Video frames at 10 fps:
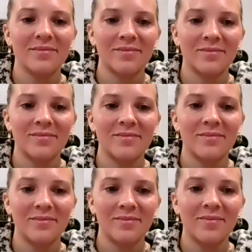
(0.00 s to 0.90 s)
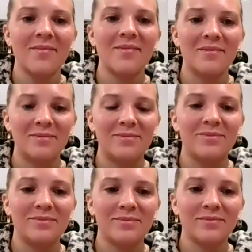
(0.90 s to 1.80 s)

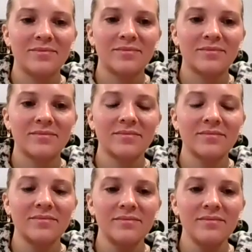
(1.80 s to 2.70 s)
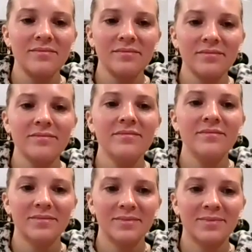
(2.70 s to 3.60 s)

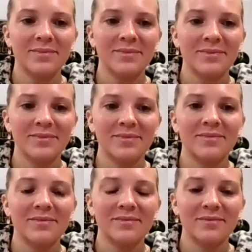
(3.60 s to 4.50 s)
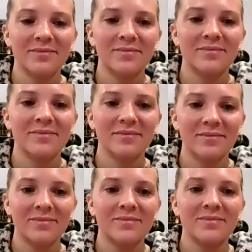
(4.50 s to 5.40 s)

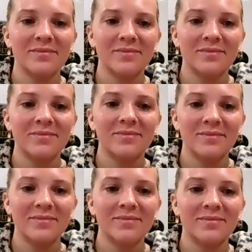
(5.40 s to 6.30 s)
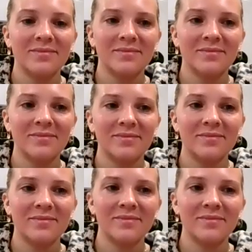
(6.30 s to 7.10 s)
(not speaking)